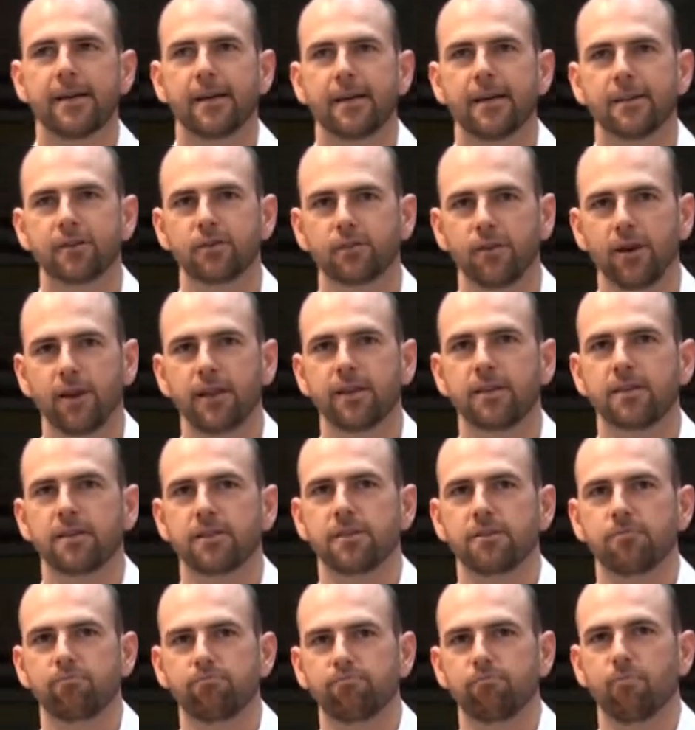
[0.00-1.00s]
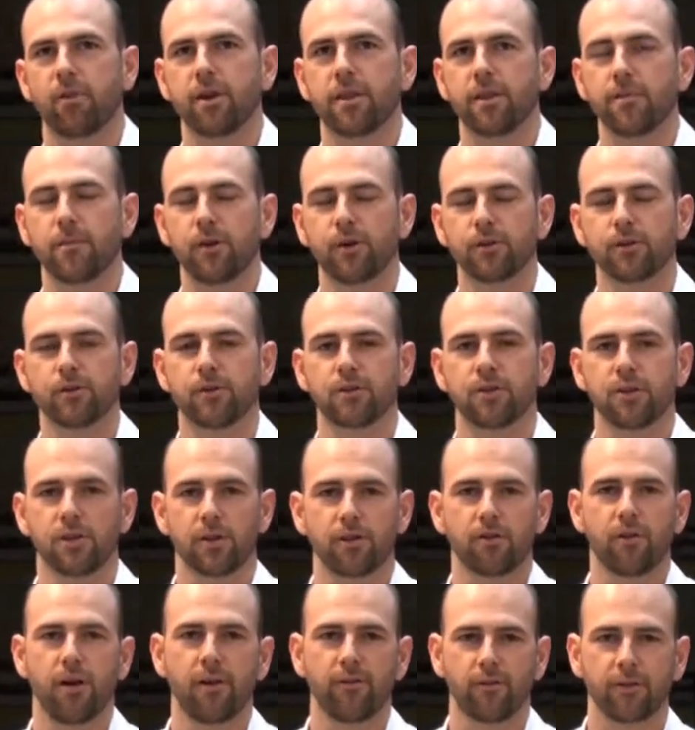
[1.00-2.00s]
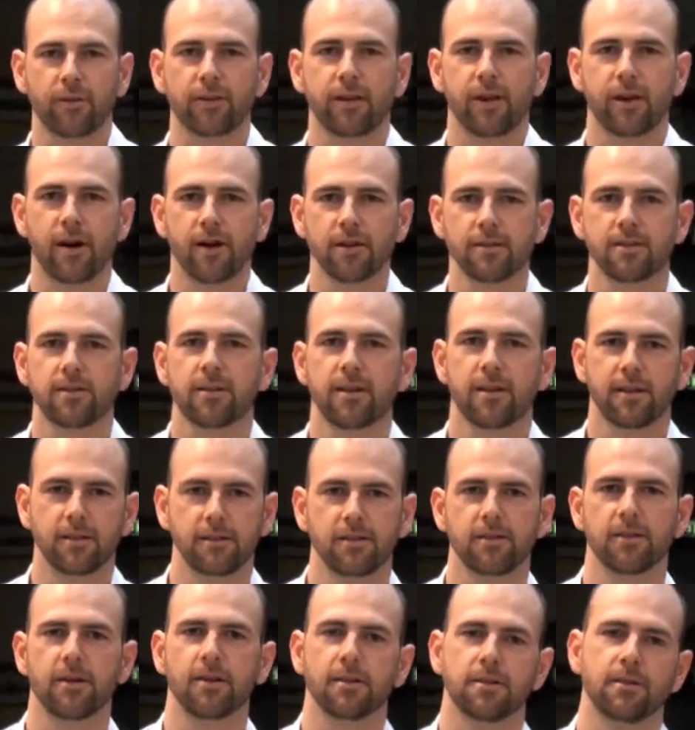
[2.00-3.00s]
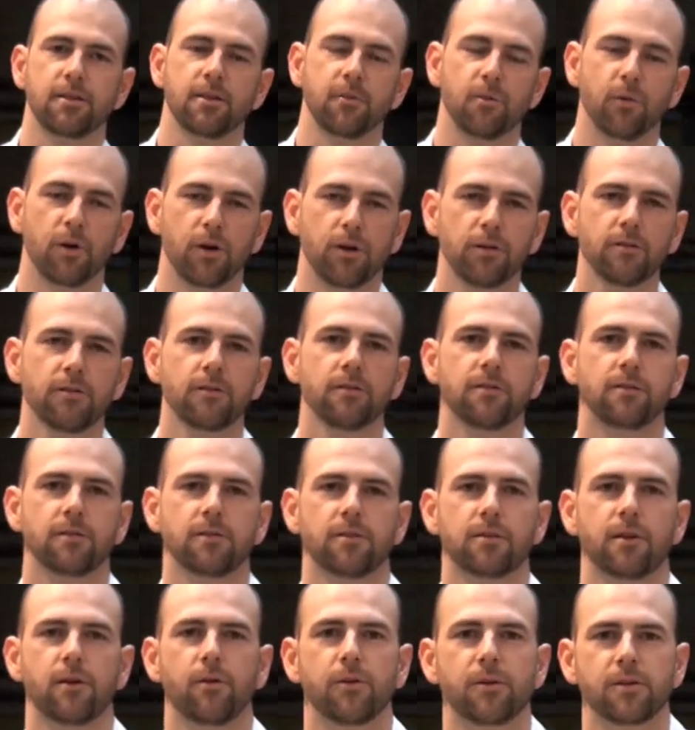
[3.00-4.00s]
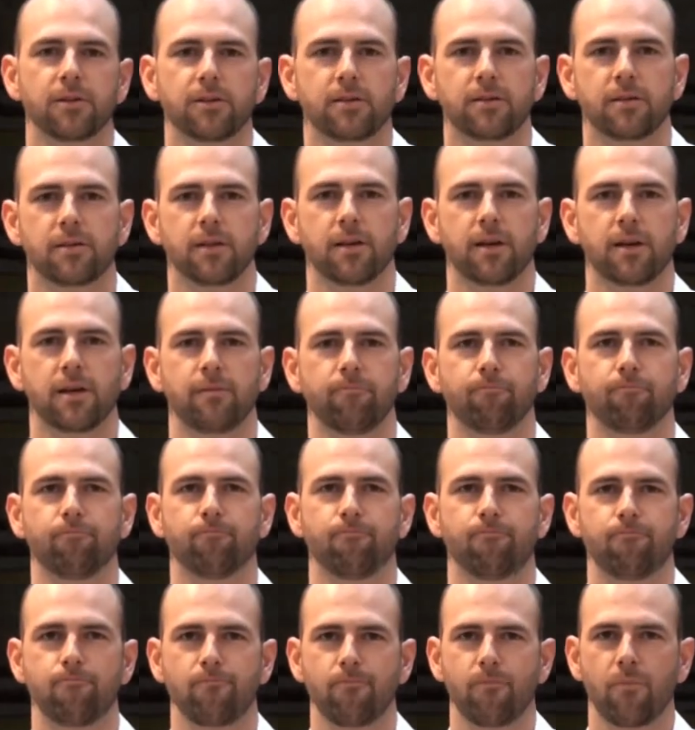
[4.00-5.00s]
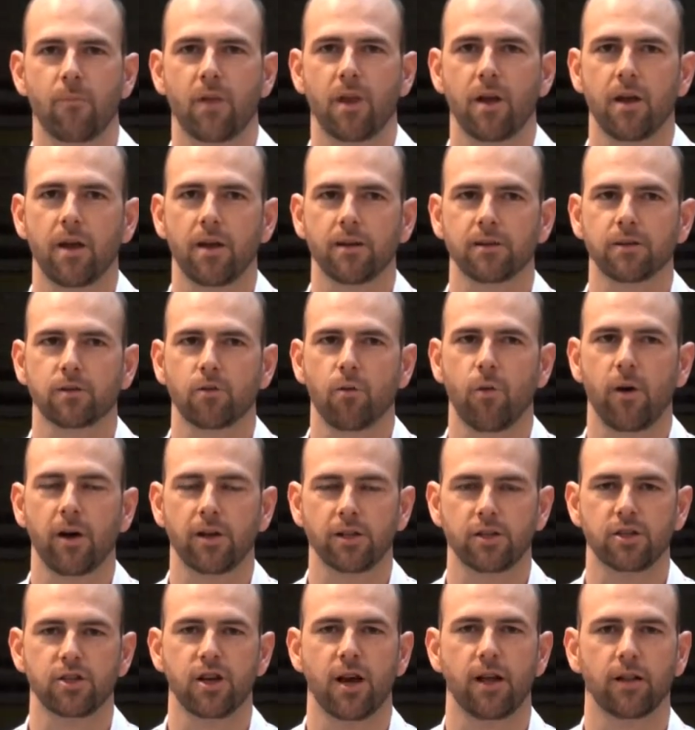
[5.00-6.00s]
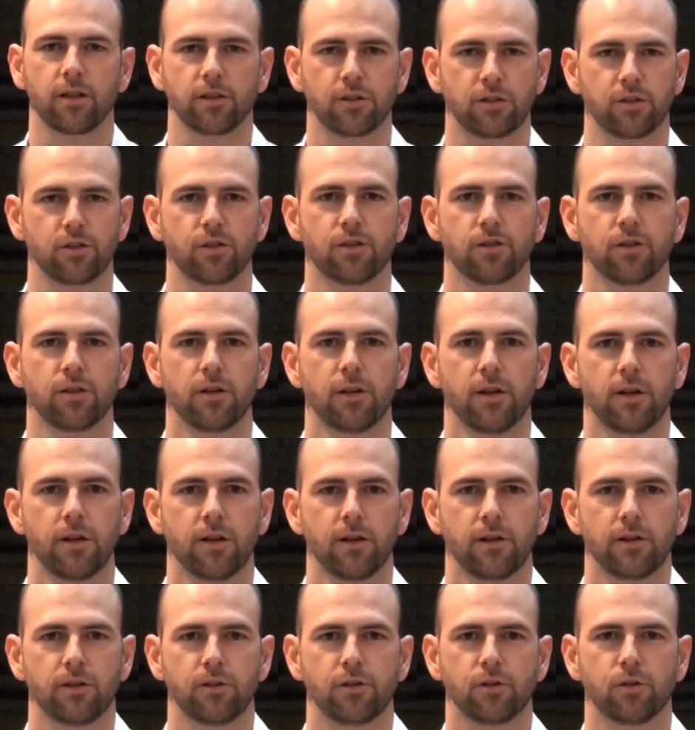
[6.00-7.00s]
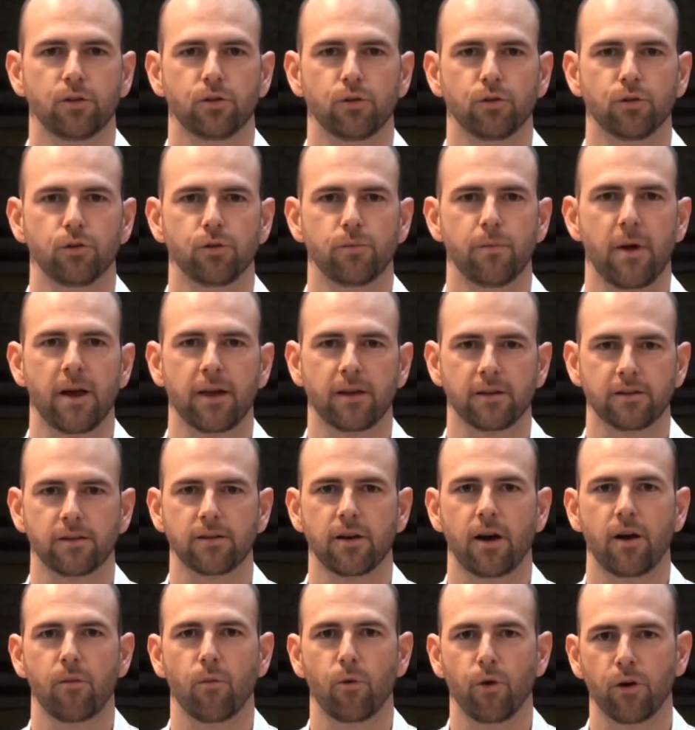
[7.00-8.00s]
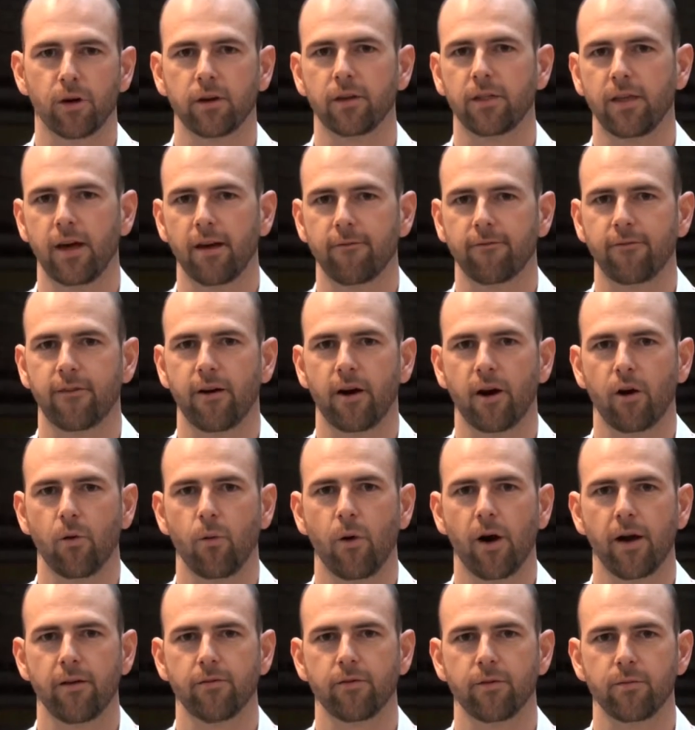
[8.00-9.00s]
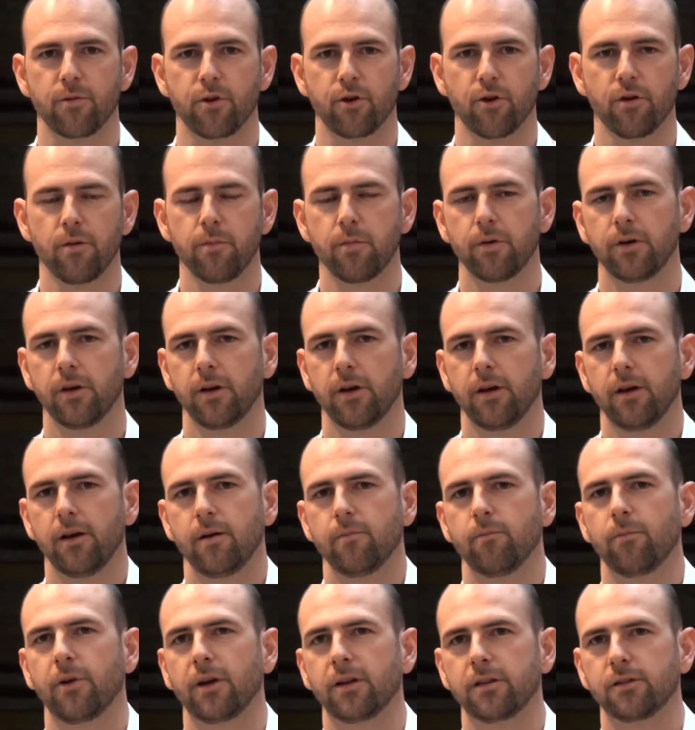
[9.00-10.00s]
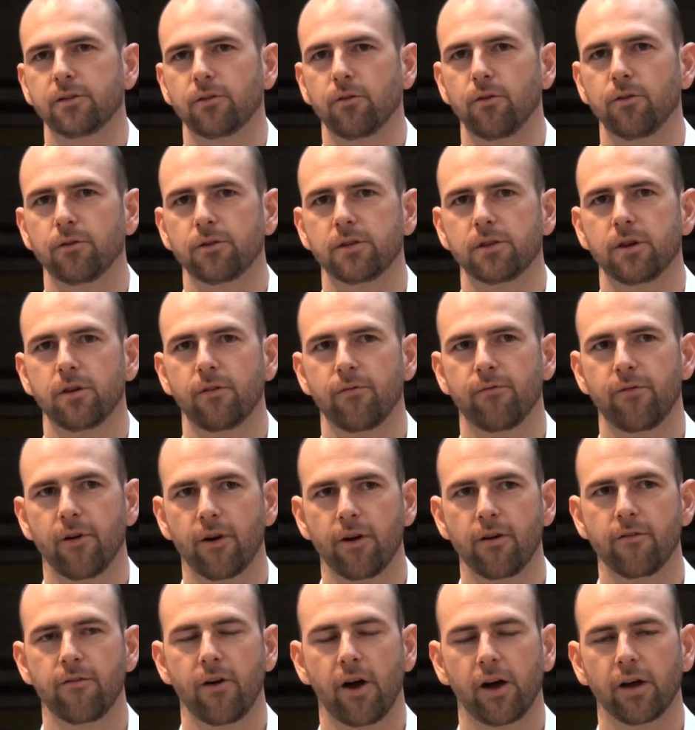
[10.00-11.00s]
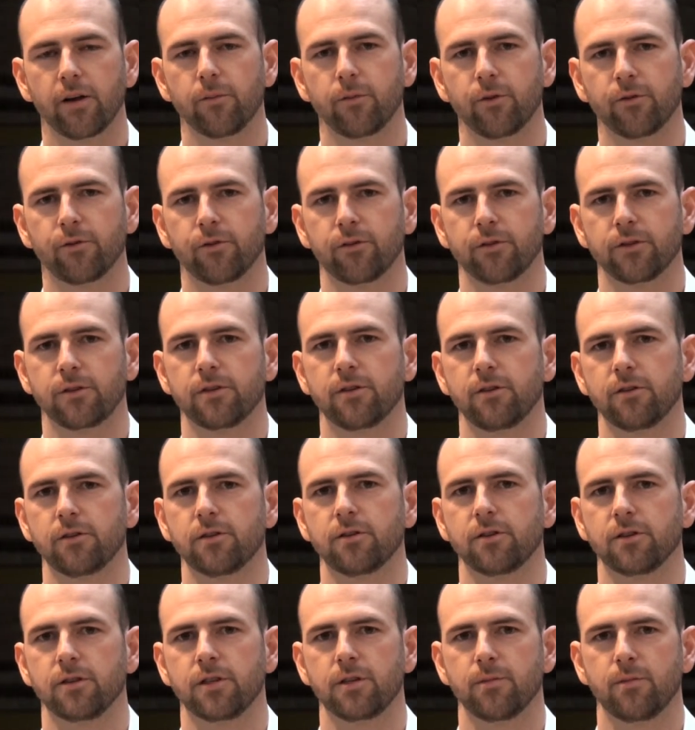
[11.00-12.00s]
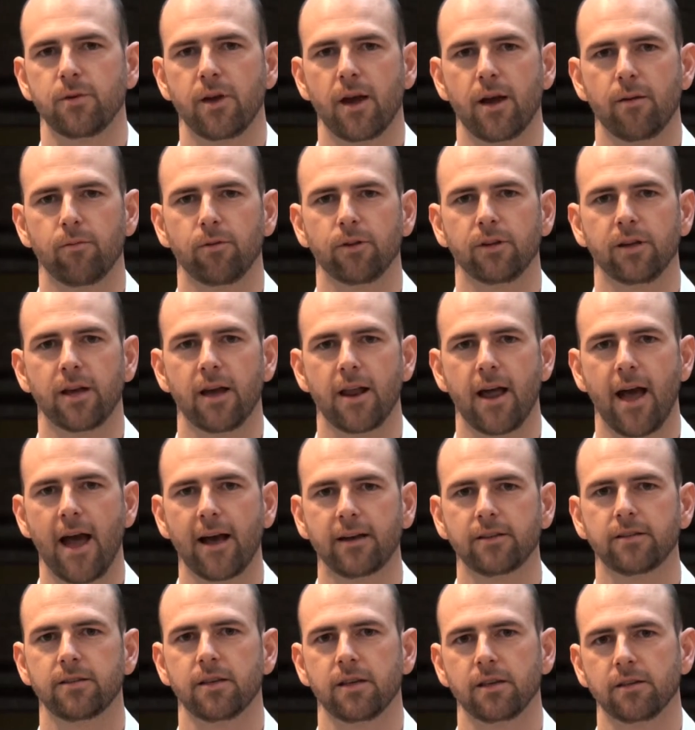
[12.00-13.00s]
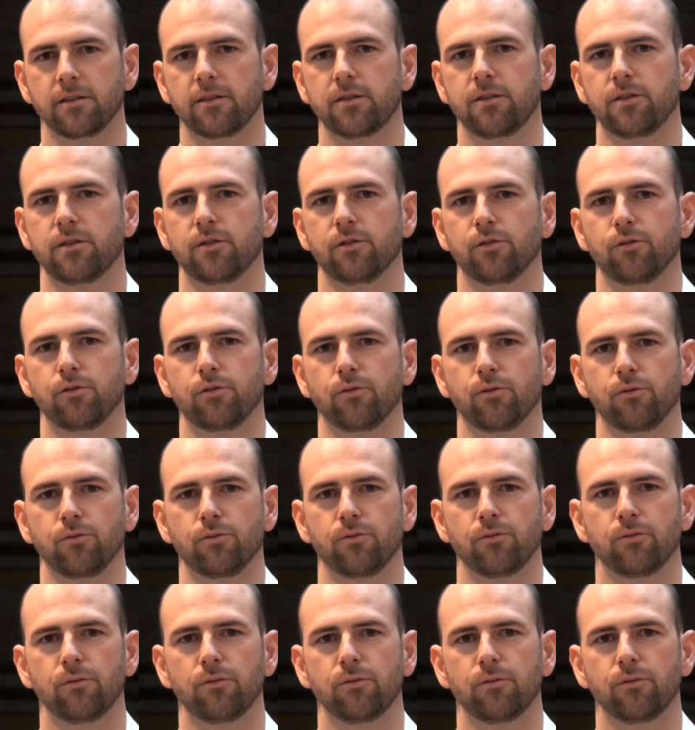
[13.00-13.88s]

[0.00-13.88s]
Australia is one of the most geographically isolated sites in the world, so it's quite a challenge to make a site work that far away from Europe, but it's also very valuable for researchers to be able to get access to